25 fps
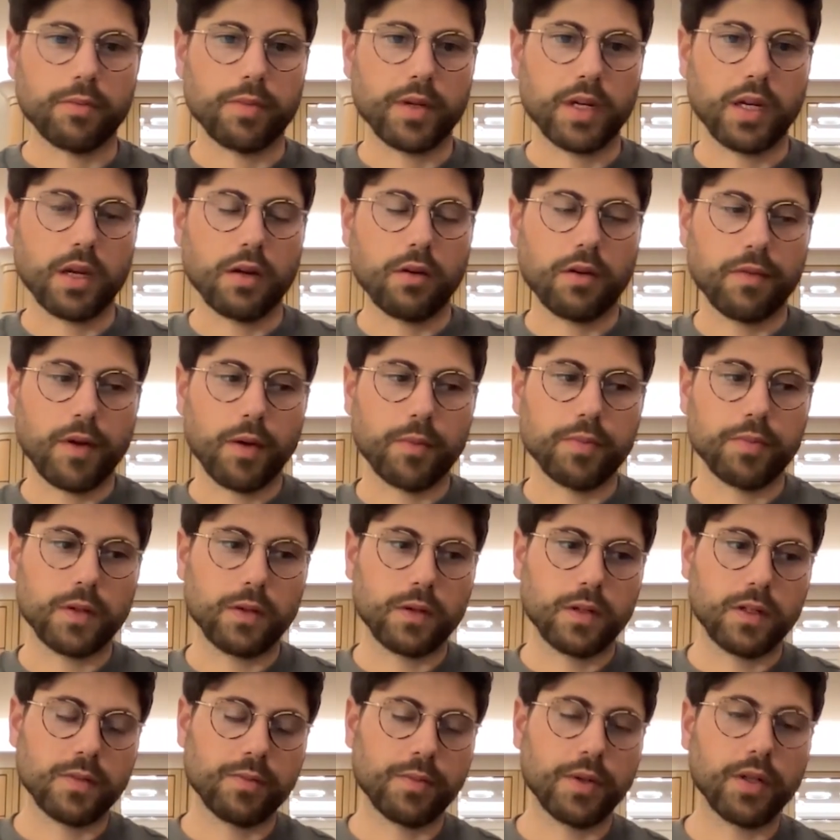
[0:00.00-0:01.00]
A big area of
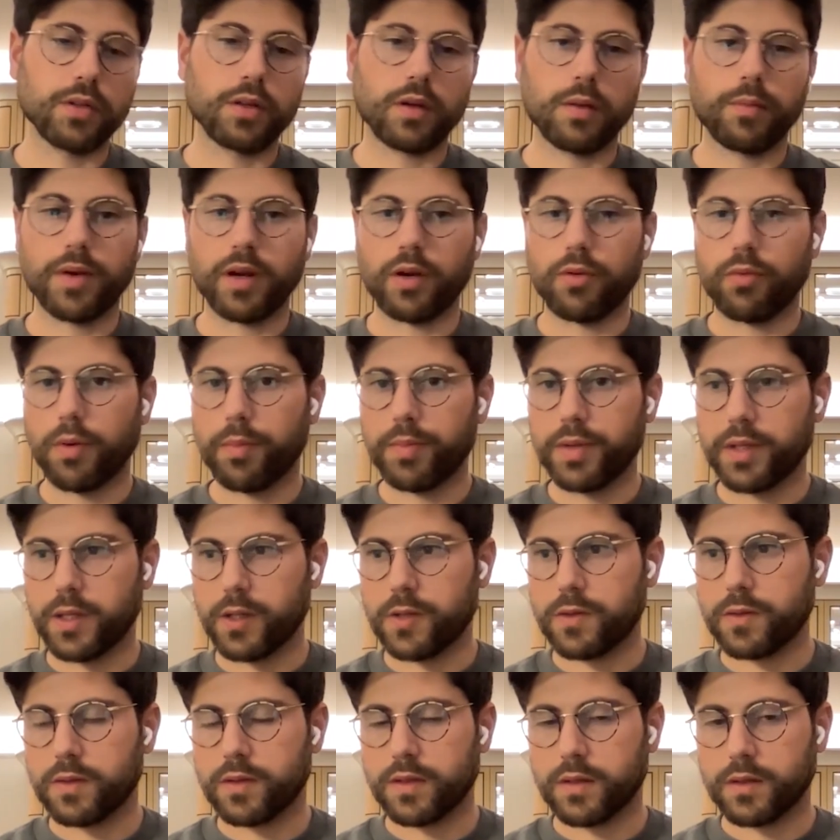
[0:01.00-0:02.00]
opportunity is building a better
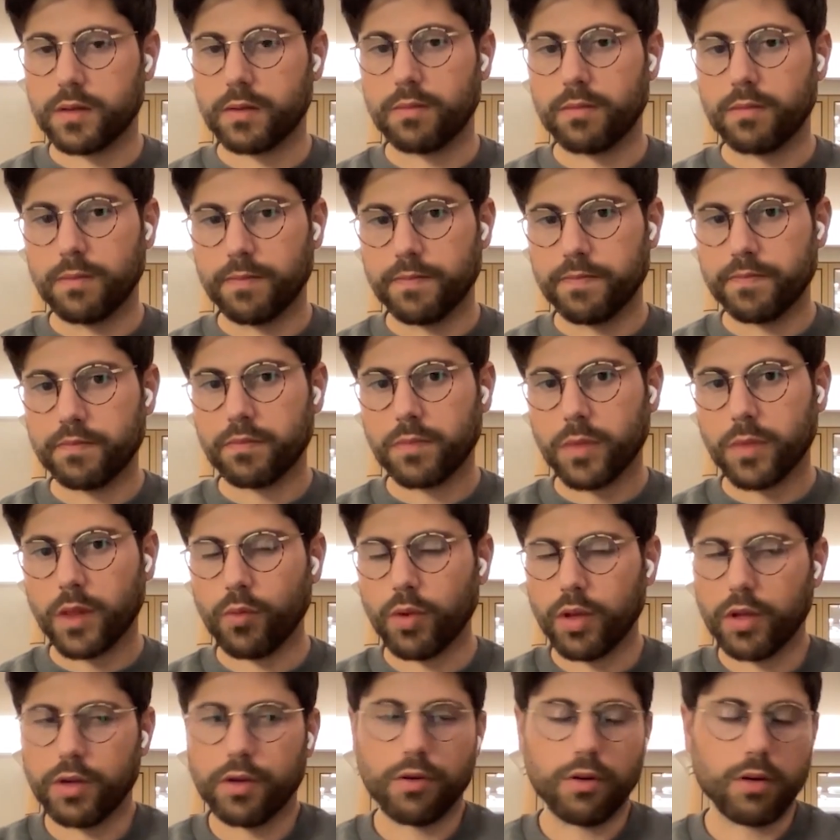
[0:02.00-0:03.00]
reputation system
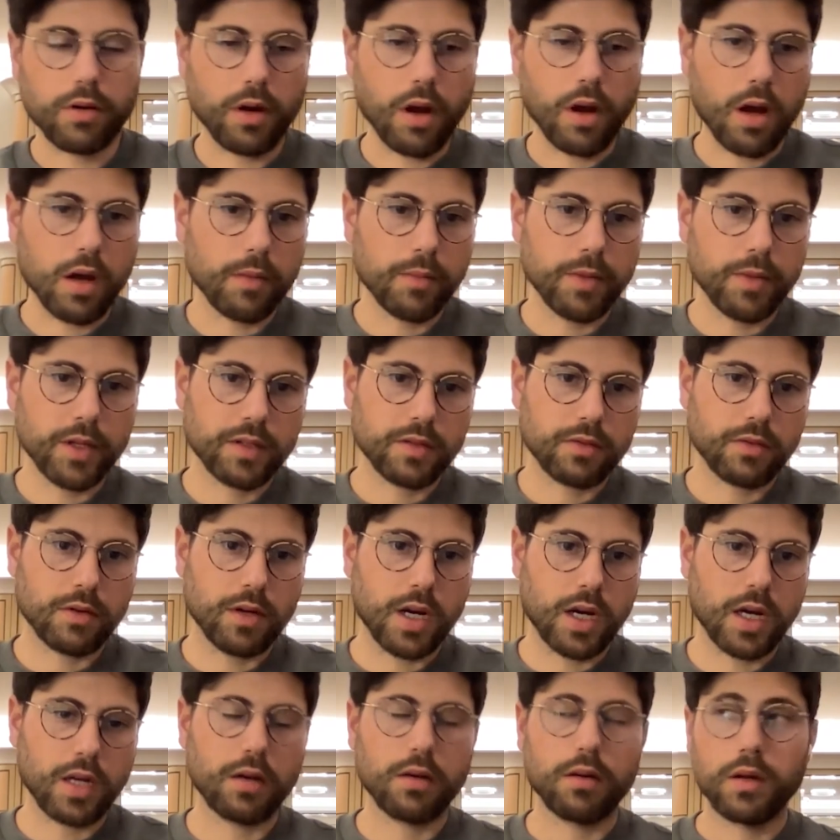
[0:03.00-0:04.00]
whether you're anonymous or
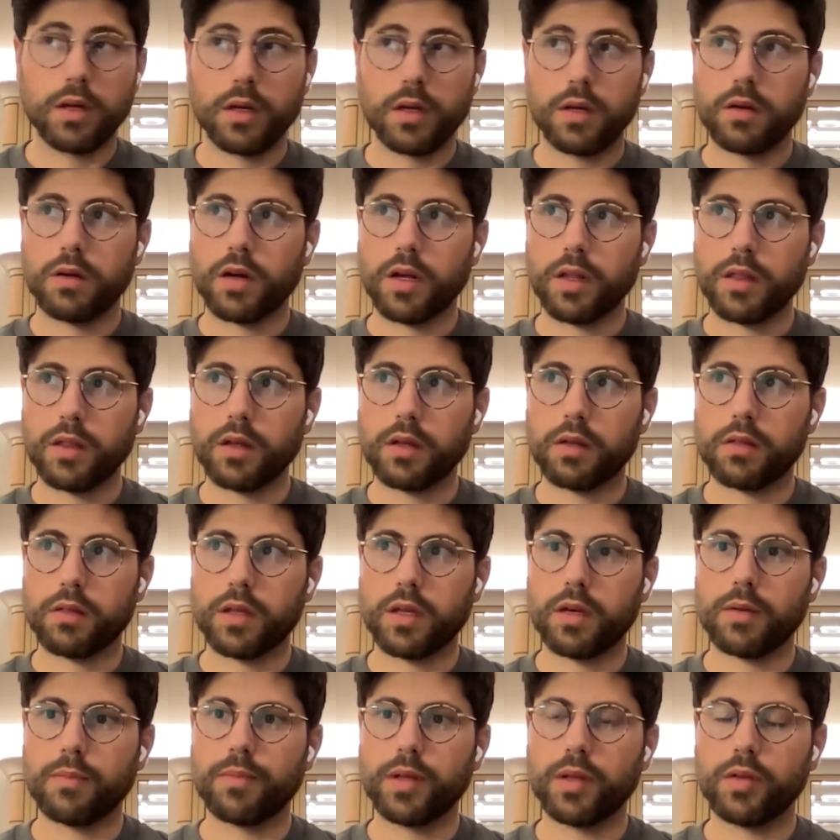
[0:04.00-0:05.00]
not, I think
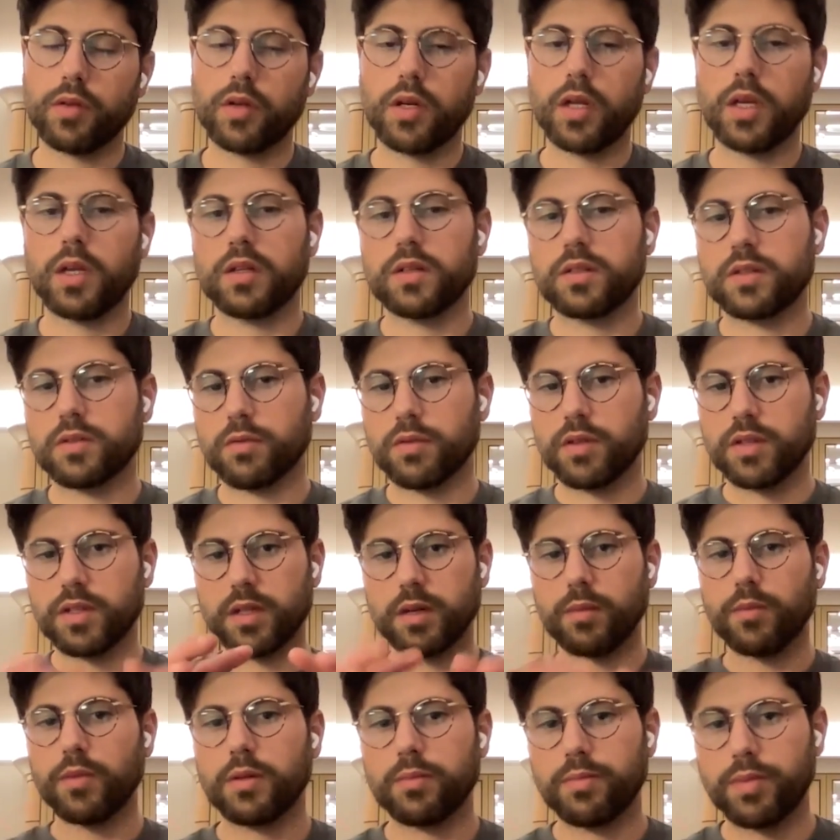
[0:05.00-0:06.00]
the ability, so the
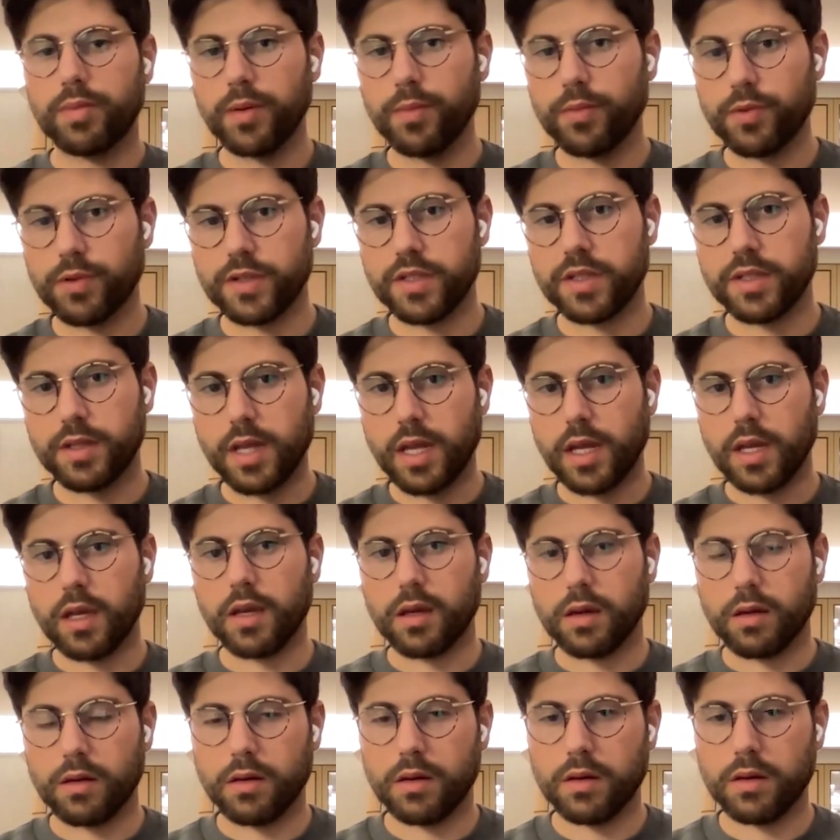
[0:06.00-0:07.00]
same way that people are
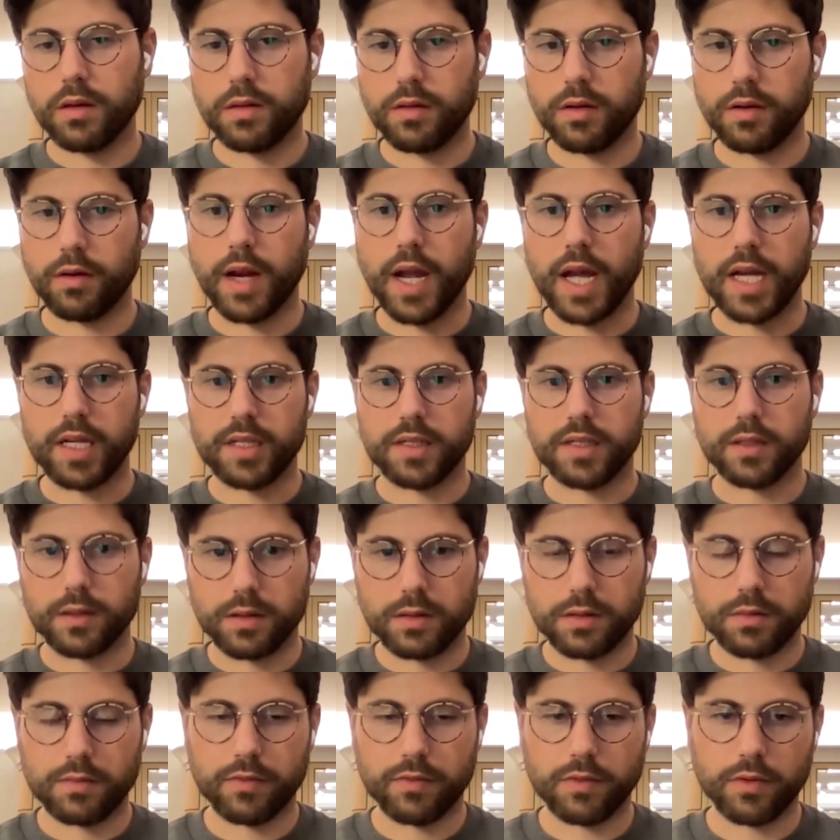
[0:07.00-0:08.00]
staking their
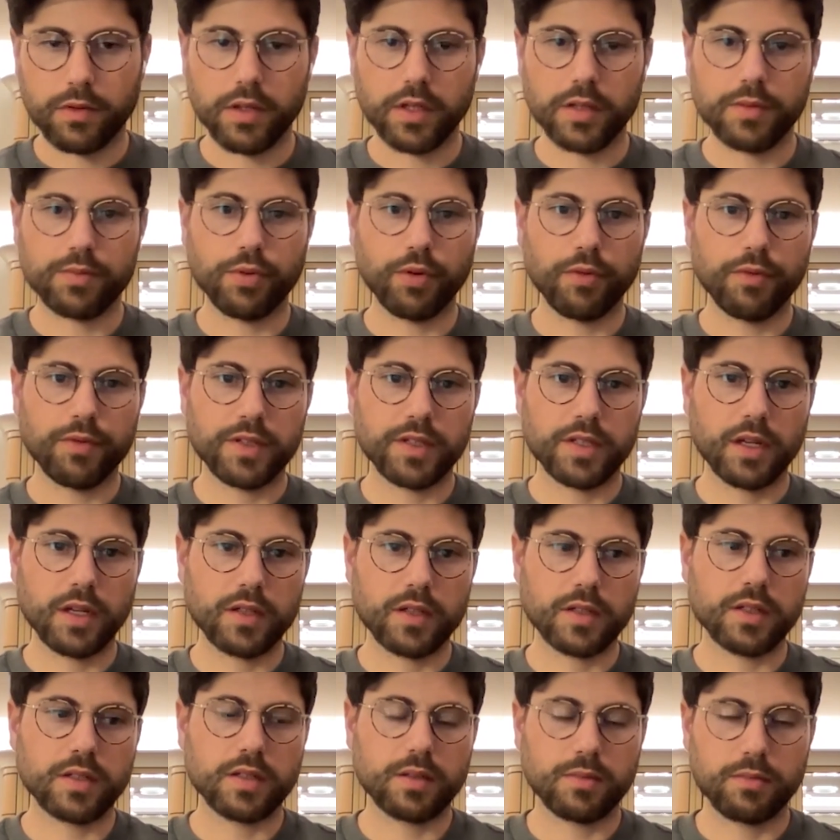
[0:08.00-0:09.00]
assets for these proof of
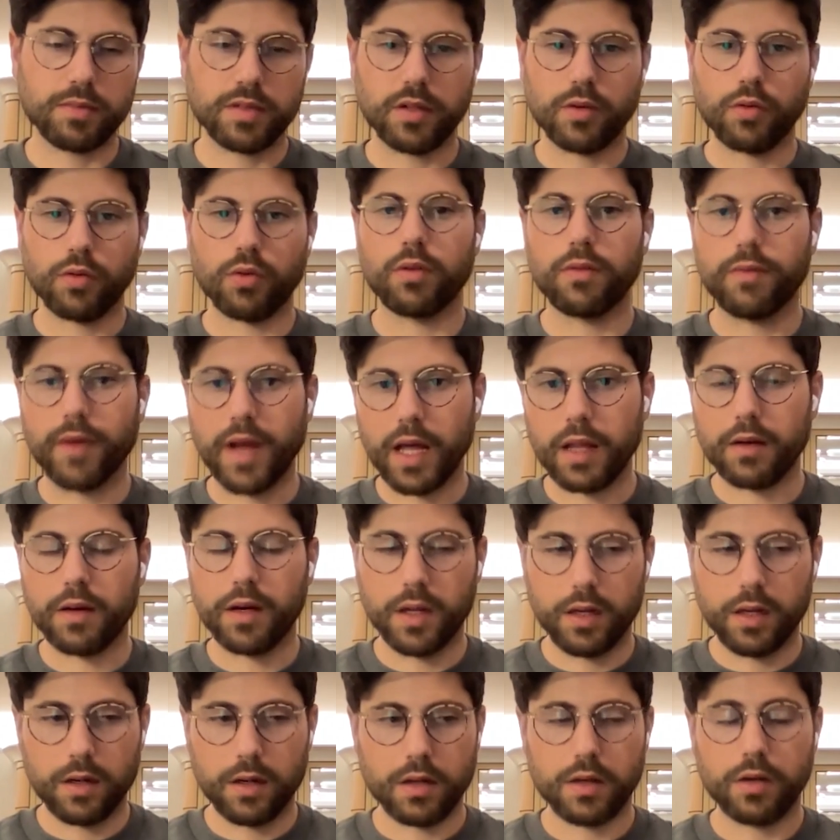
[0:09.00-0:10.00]
stake systems in order to
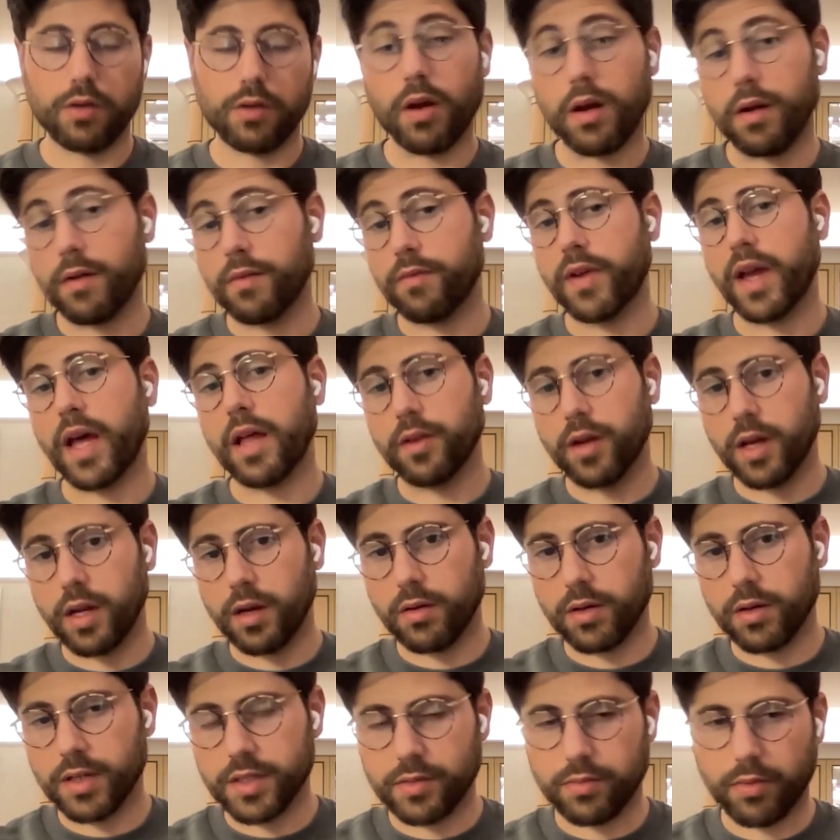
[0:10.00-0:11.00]
validate, and you a
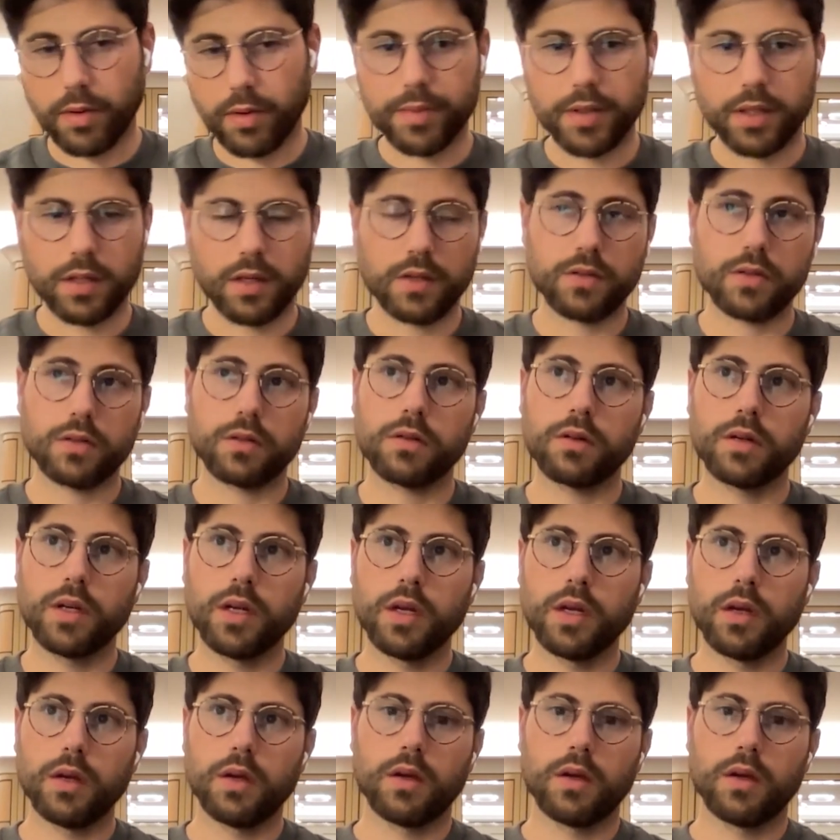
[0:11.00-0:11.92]
validator has a reputation